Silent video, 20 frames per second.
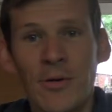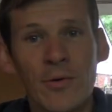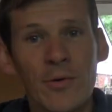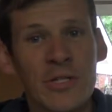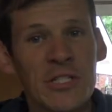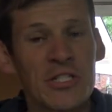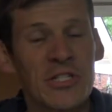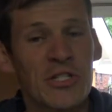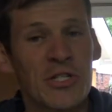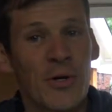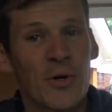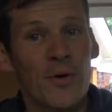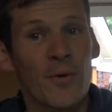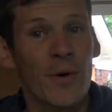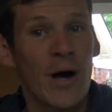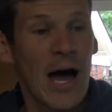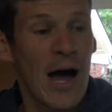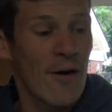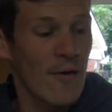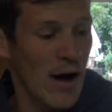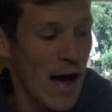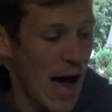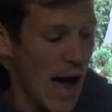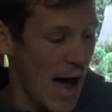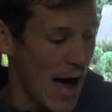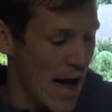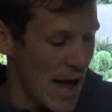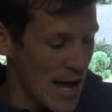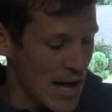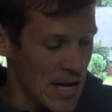going to show you how
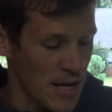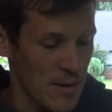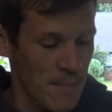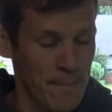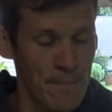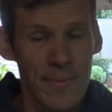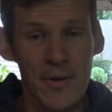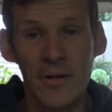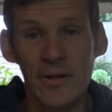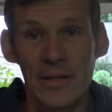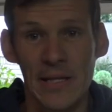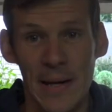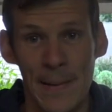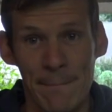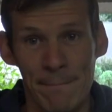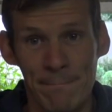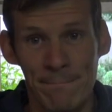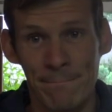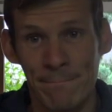I build them.